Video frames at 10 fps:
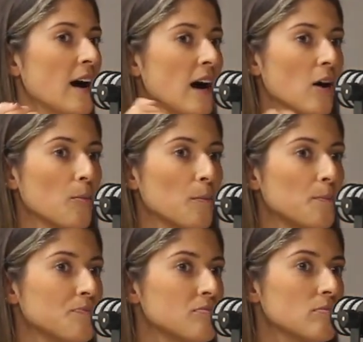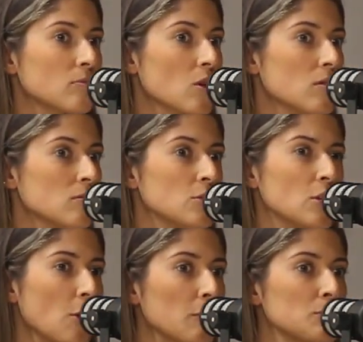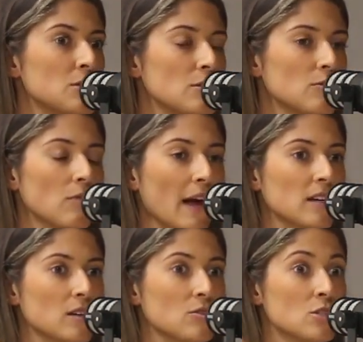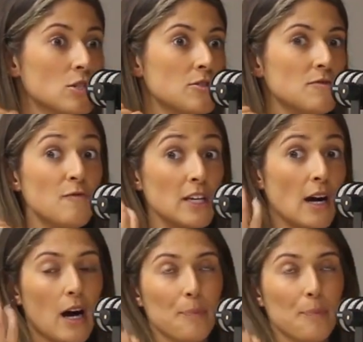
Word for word: you know, like the